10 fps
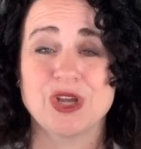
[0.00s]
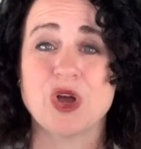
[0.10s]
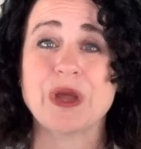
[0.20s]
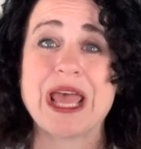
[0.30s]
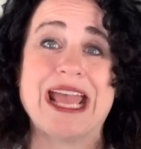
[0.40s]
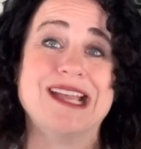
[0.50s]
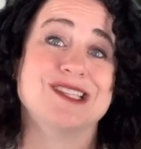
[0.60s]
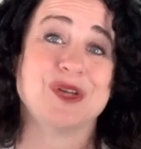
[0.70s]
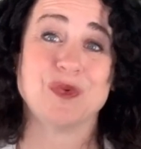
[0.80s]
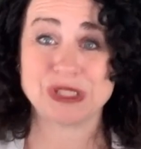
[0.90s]
Okay,
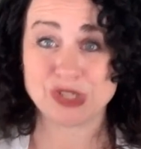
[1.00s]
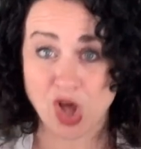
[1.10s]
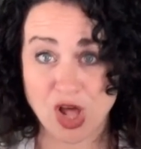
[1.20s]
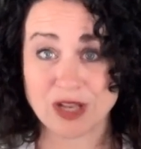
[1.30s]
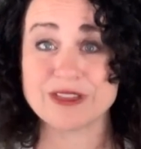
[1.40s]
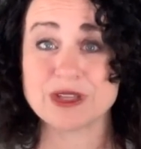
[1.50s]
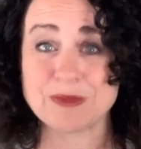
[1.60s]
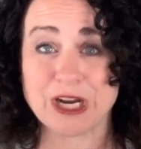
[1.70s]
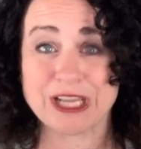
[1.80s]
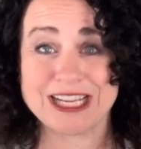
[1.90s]
so once all of the
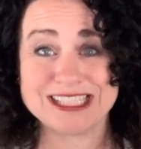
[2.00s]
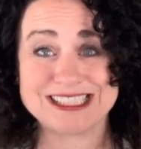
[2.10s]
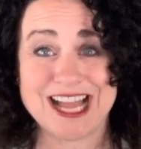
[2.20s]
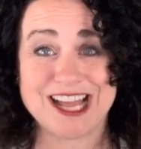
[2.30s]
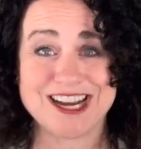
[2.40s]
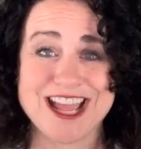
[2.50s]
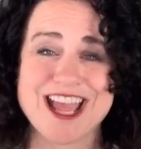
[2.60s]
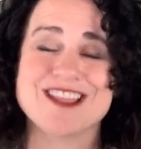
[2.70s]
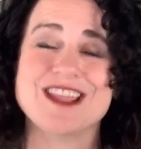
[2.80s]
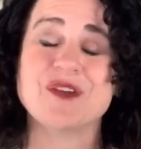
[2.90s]
marketing is done,
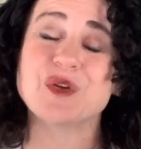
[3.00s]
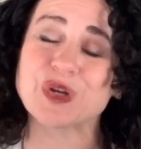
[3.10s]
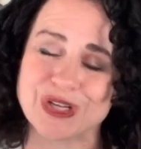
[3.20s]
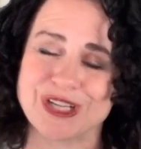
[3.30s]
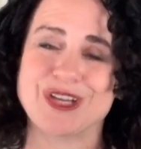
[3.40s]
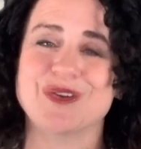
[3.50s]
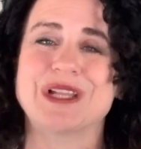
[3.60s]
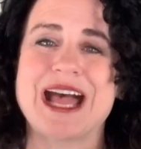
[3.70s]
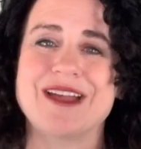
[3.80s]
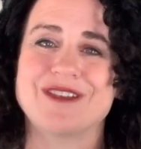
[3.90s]
then we're going to go
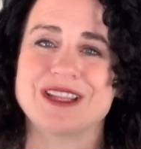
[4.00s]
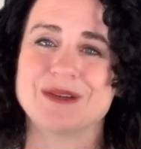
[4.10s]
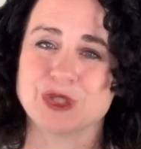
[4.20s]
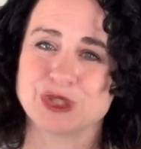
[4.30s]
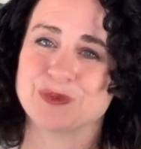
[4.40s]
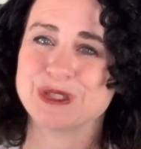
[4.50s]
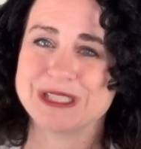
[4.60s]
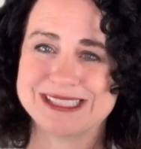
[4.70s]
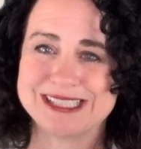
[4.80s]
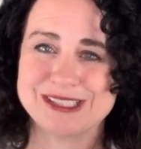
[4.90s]
live on the multiple
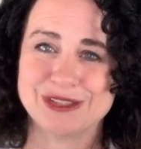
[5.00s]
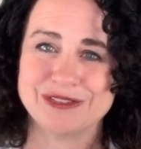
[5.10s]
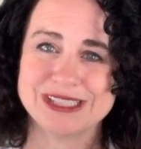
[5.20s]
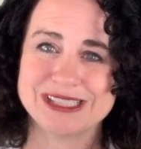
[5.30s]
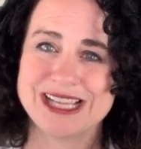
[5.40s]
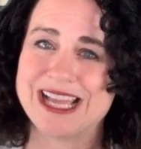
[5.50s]
listing service.